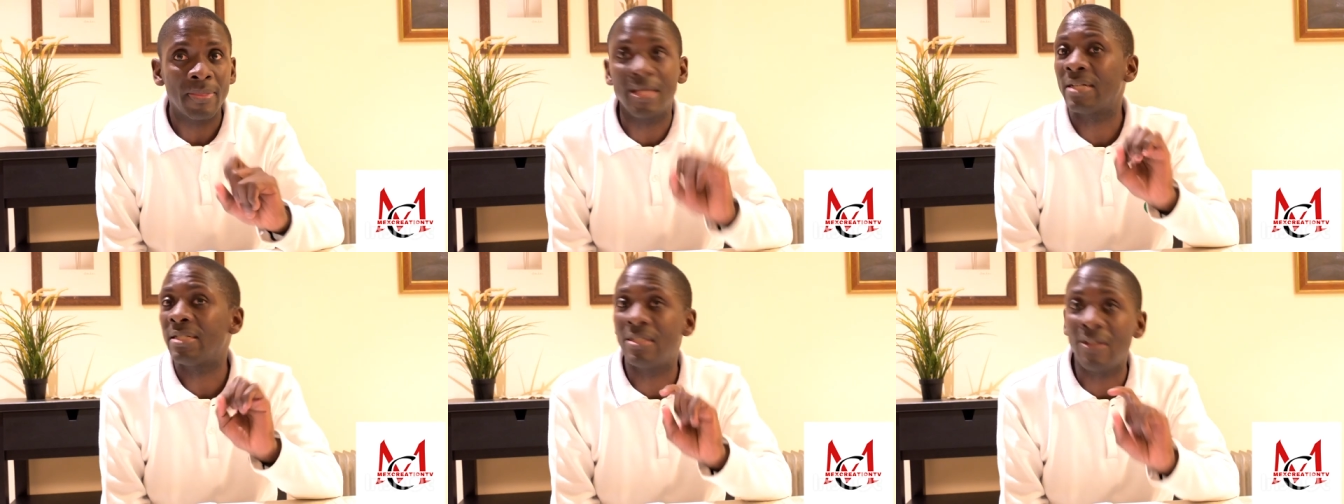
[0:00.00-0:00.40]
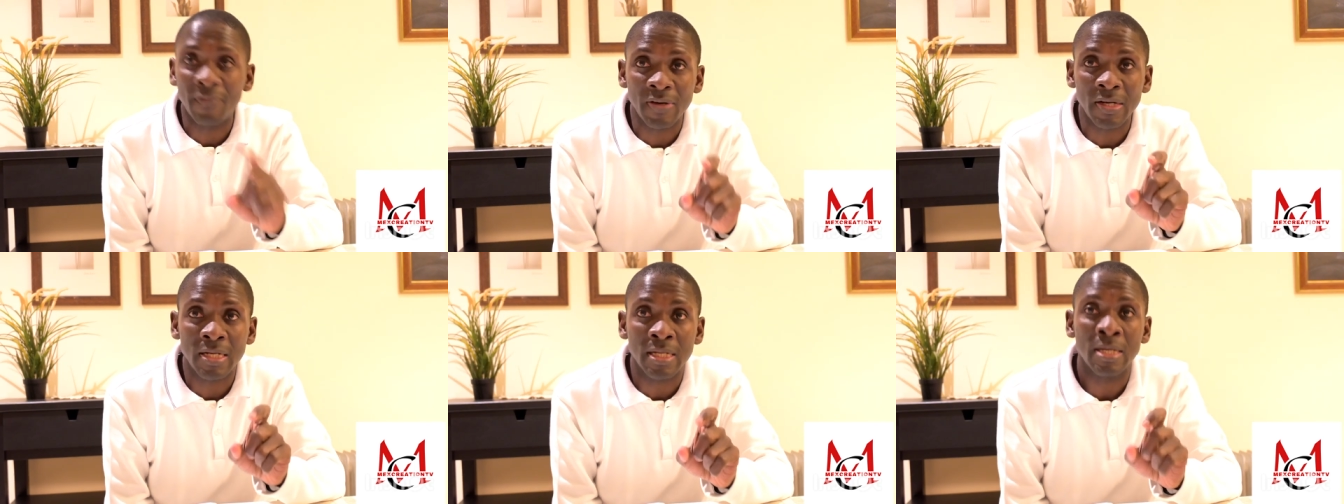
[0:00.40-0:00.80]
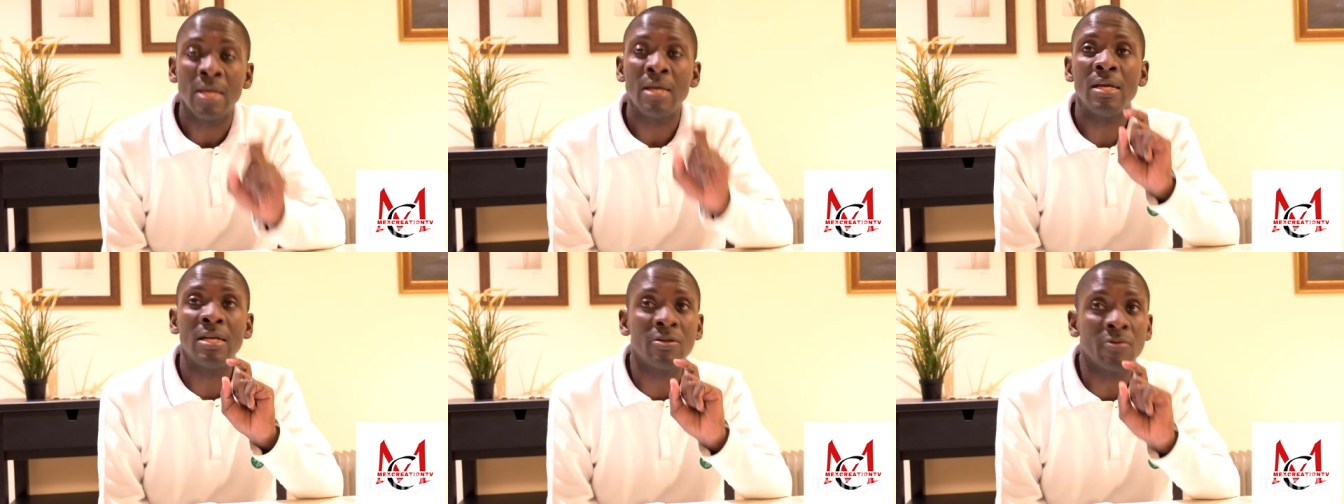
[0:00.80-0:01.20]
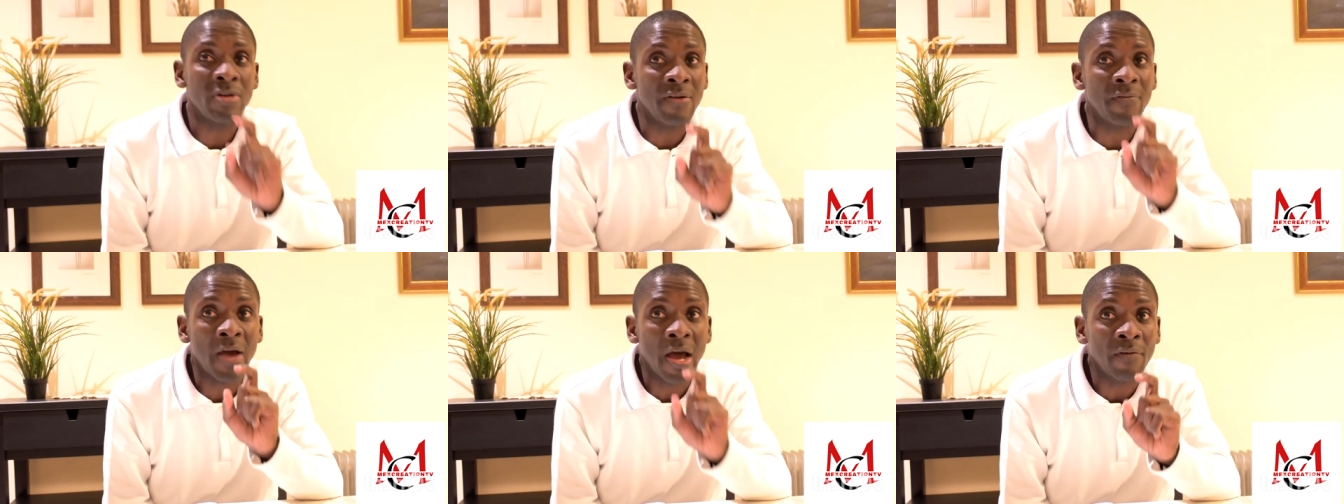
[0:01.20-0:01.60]
that definitely it will
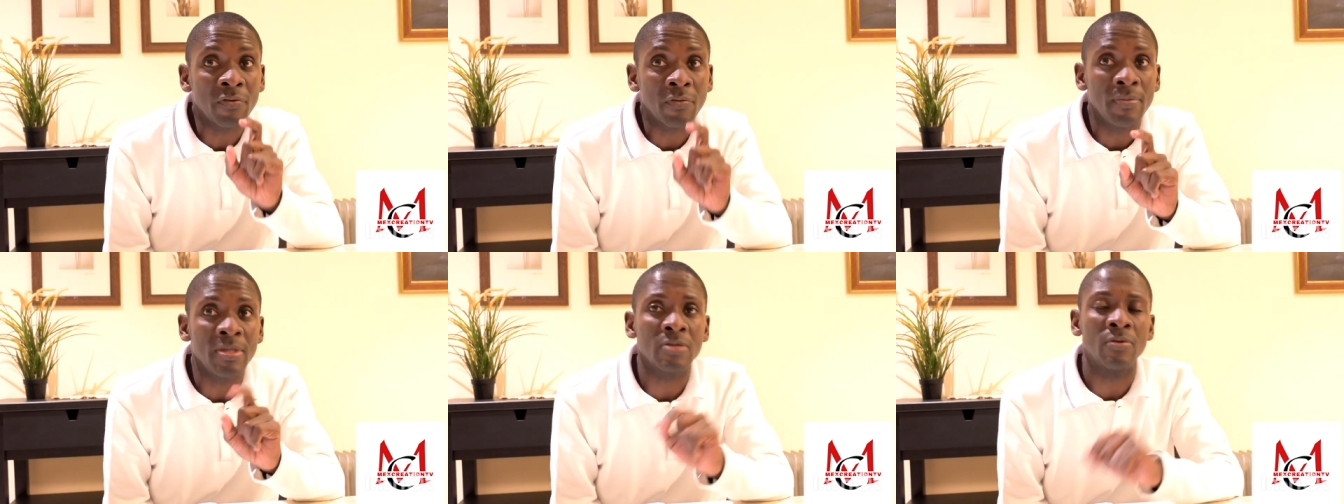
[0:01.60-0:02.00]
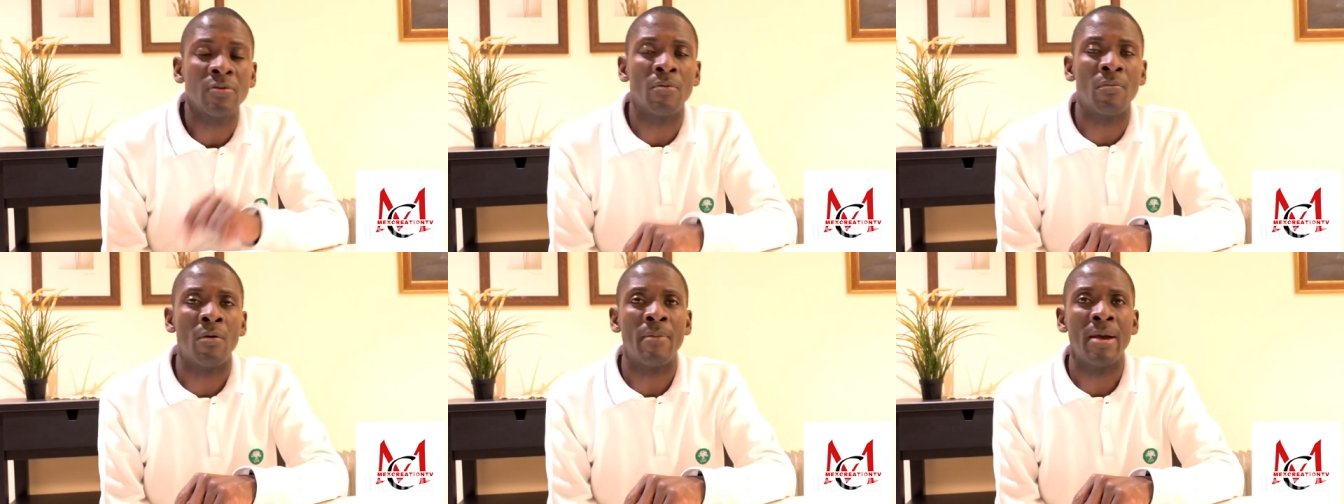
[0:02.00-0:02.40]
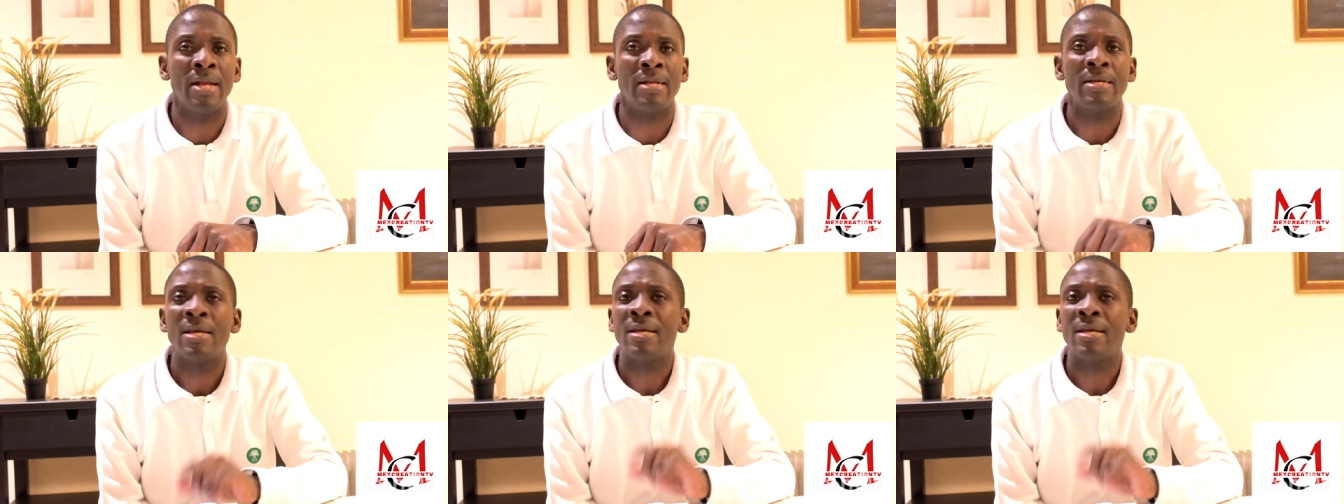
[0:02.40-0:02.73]
never have to miss on your mobile.